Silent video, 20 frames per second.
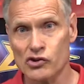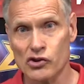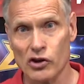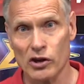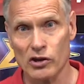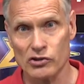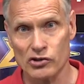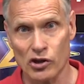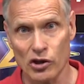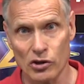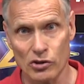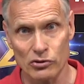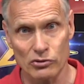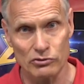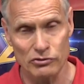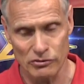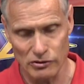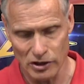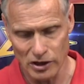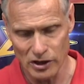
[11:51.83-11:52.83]
charge
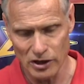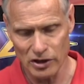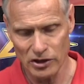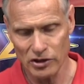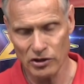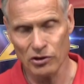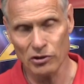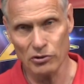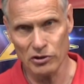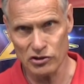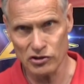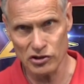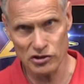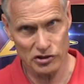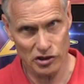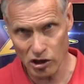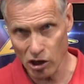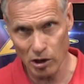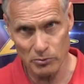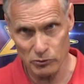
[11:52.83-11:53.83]
goes, you know, it
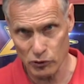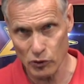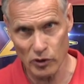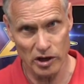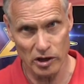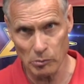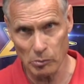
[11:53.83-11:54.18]
just comes right